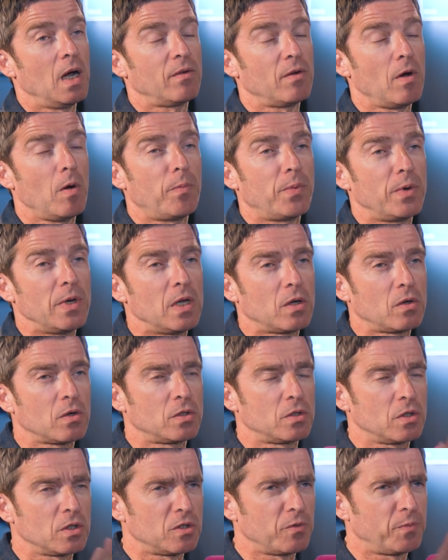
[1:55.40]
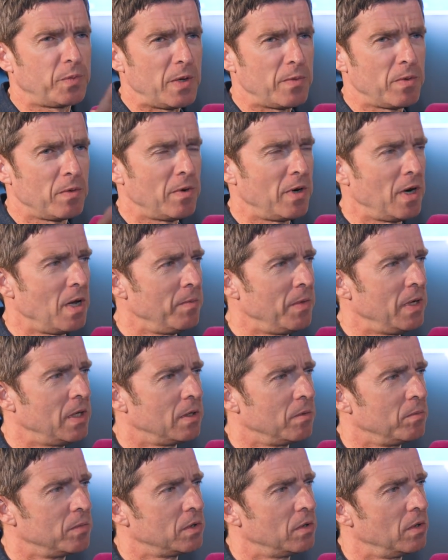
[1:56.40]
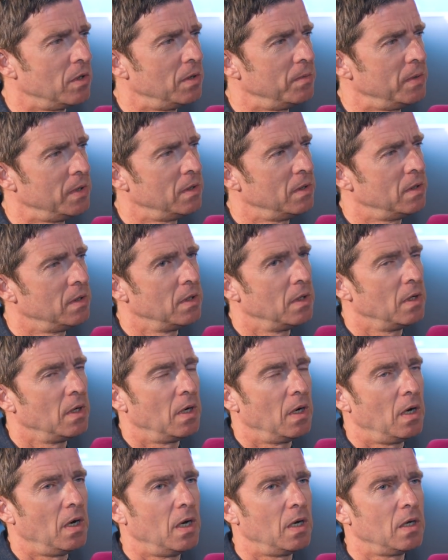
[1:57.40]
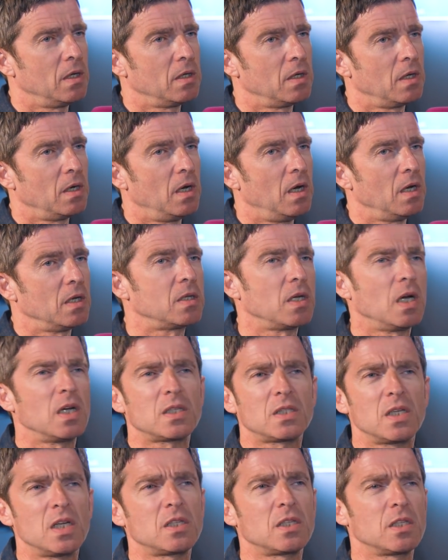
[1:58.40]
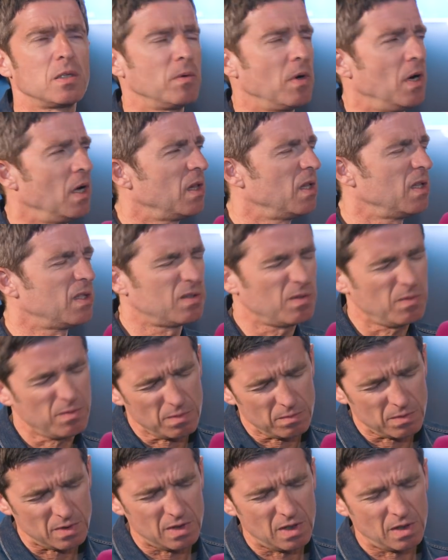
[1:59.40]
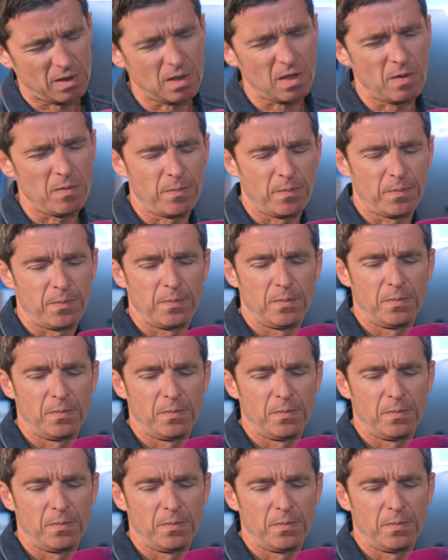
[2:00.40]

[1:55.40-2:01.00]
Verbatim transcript: I've got a pretty good judge of people when I meet them. Do you know what I mean? Yeah. Okay. And I, I say to them, this, when you are